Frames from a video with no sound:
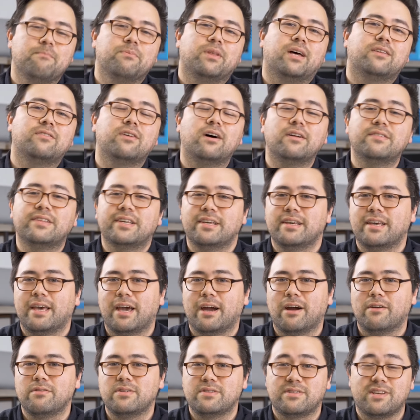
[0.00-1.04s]
That's all taken
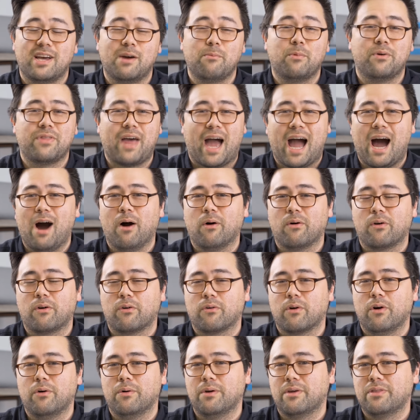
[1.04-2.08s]
care of this time without
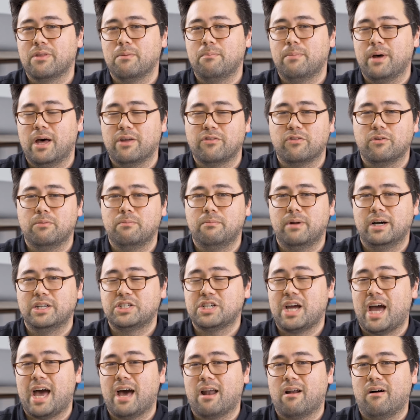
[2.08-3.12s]
growing the bezel
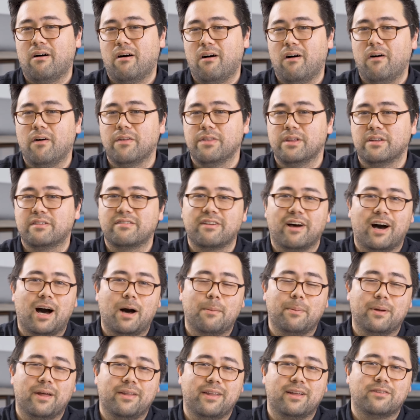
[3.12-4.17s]
much at all on the
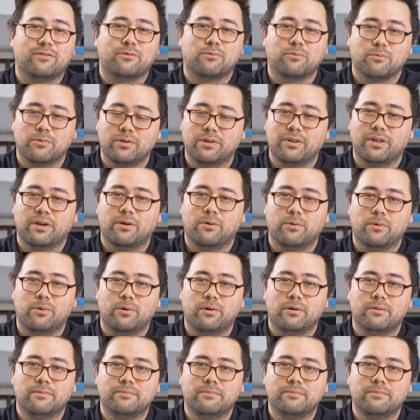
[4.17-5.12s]
top, and that's really cool.